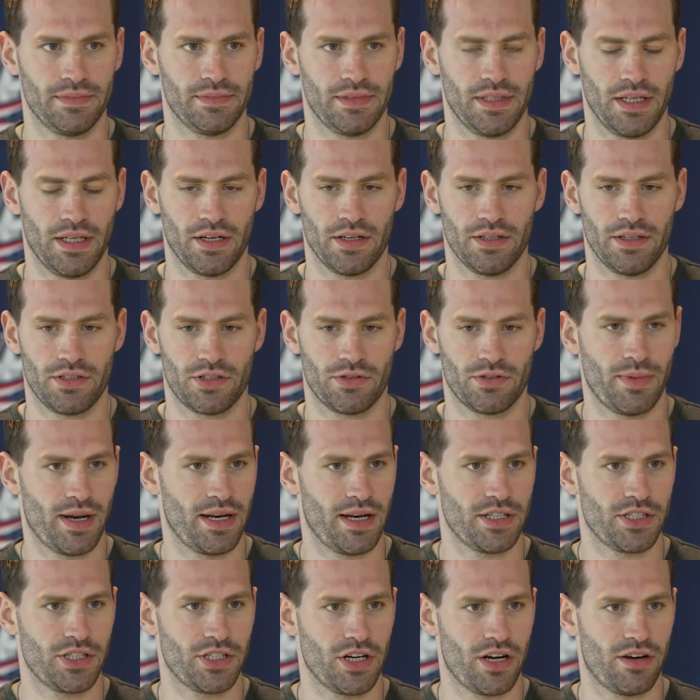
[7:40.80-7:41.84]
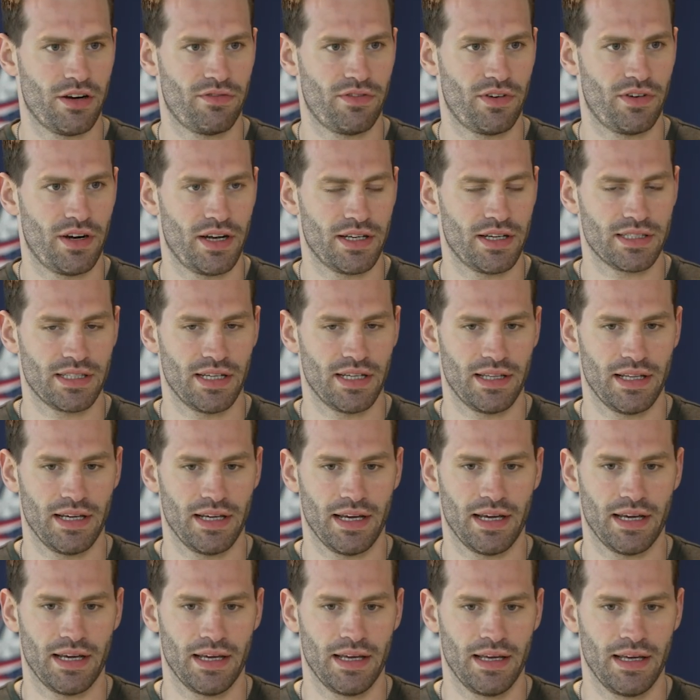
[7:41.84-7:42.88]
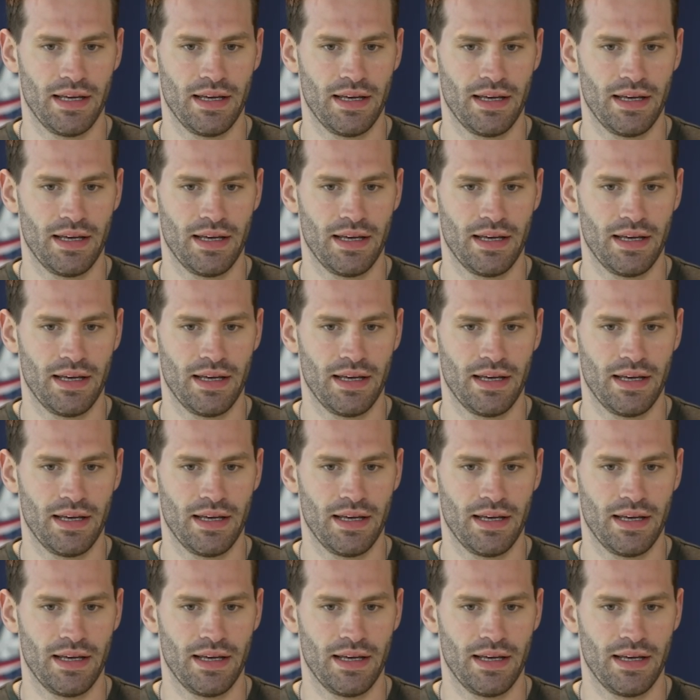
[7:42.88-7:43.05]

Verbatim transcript: Did a tremendous job for us, I think.